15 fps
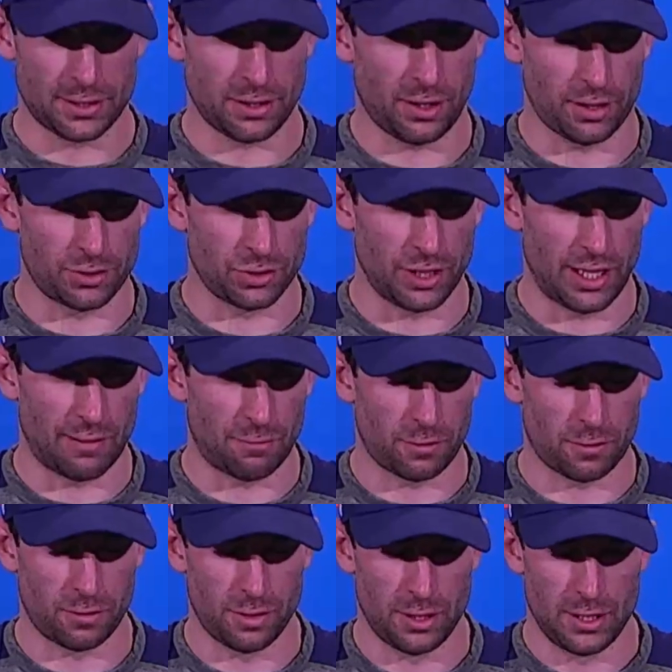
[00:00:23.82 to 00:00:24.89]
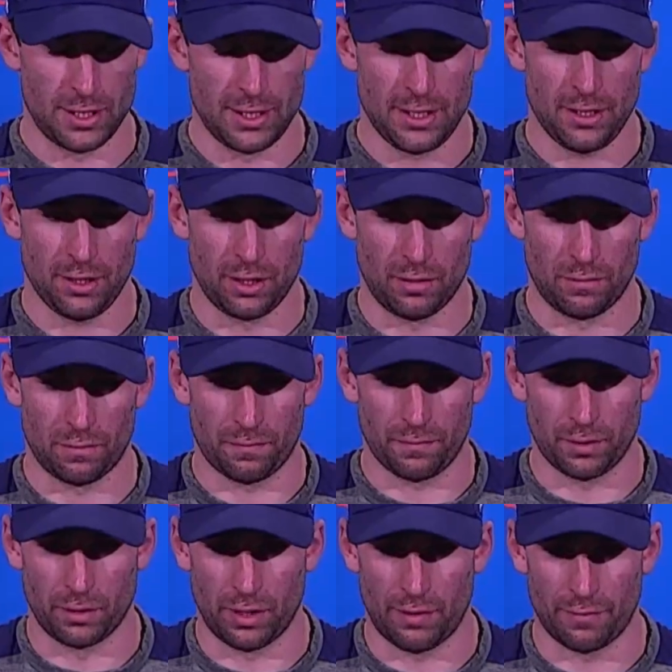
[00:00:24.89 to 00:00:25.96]
a lot of travel, you
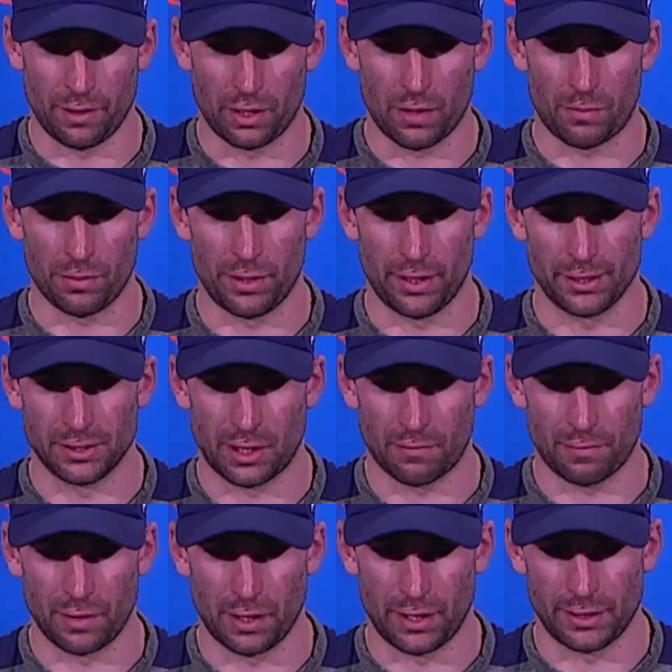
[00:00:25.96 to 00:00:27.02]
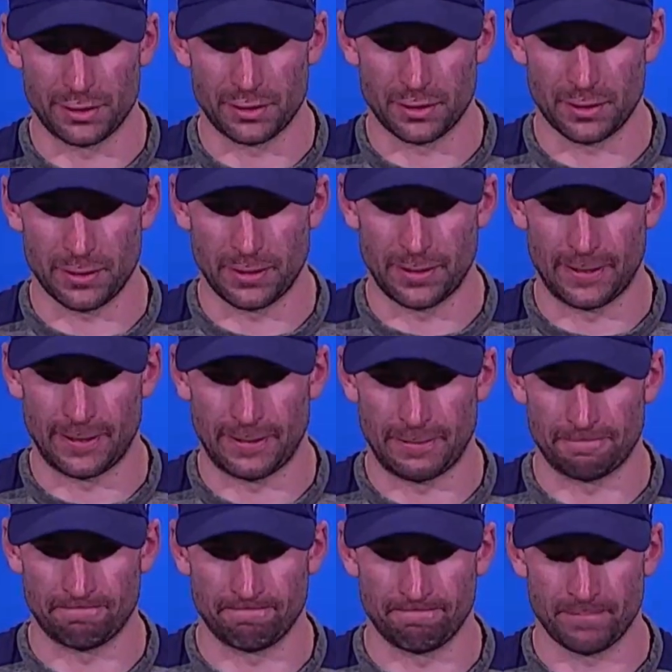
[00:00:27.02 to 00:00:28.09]
know, having a couple of days off the ice,
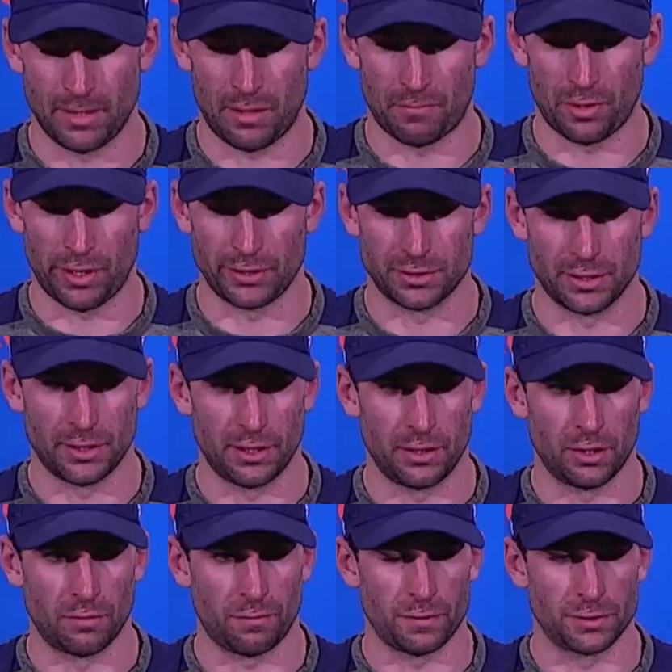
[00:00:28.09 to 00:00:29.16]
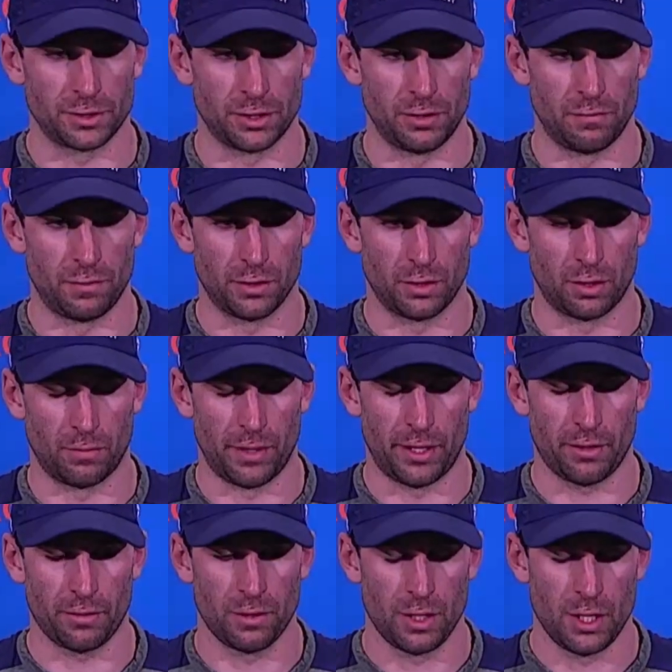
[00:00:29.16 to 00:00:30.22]
not playing Sunday, you know, physically you feel a little better.